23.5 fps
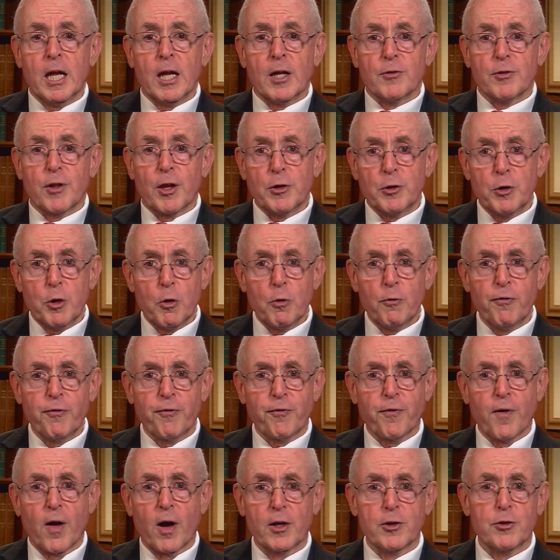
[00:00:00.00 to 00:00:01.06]
The new
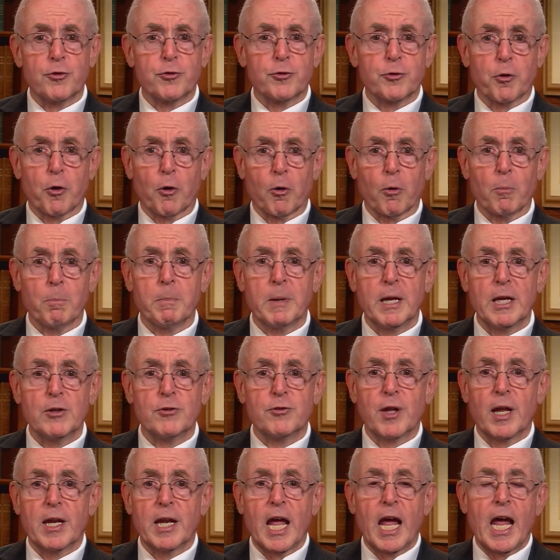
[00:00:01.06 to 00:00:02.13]
funds term means
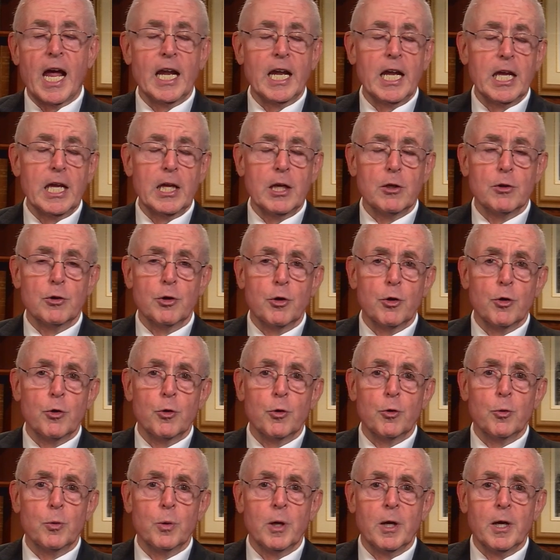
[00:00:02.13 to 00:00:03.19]
that any
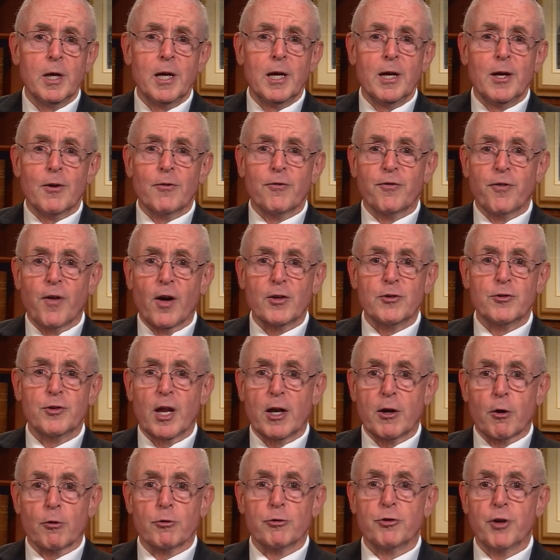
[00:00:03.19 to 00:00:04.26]
new funds that
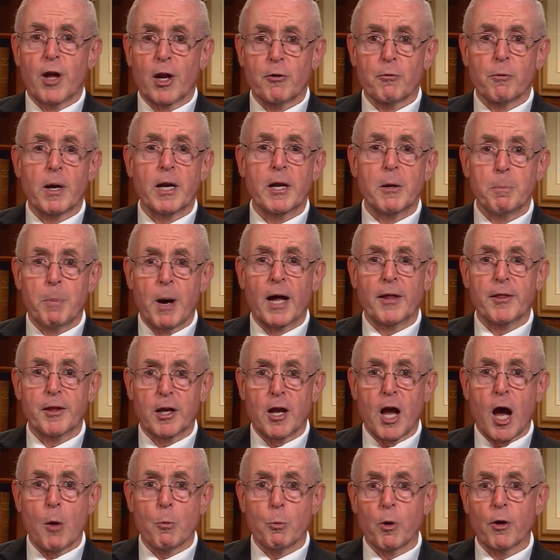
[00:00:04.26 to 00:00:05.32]
are generated by the
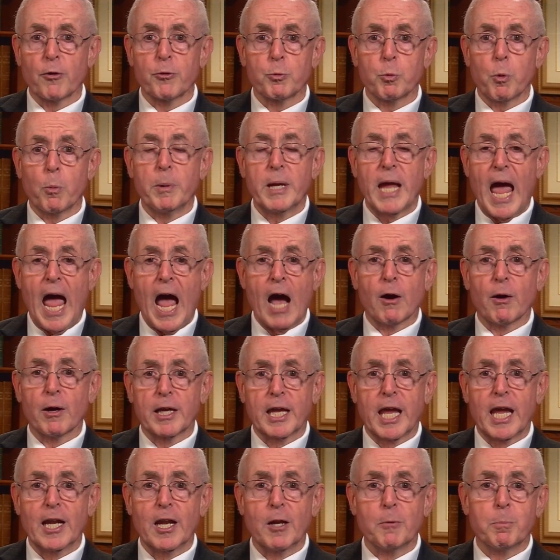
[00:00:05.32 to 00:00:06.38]
Commonwealth will be
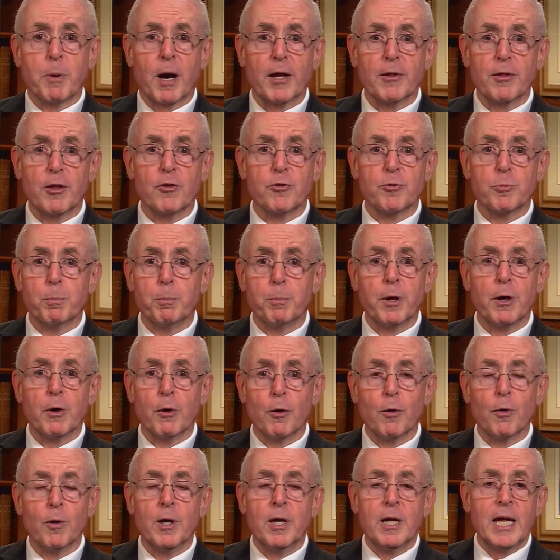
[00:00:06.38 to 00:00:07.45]
allocated by this
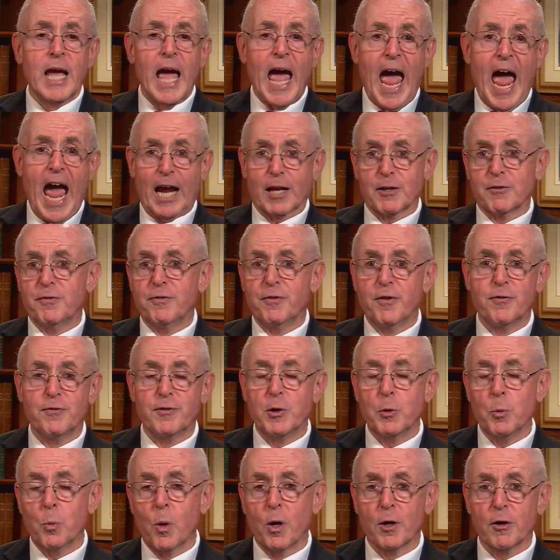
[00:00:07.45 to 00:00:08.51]
bill, Act
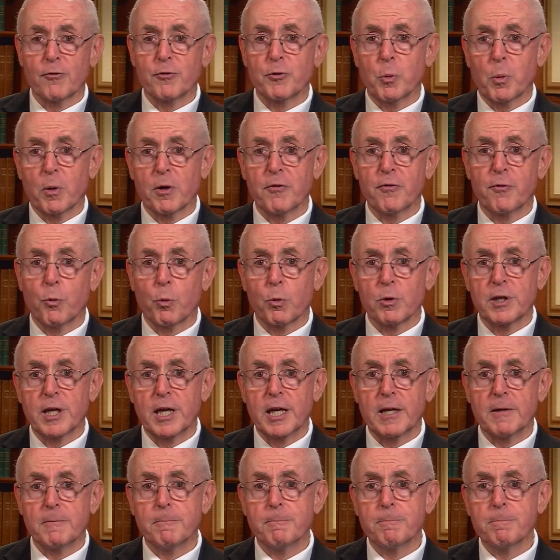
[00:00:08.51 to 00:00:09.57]
51 of 2014.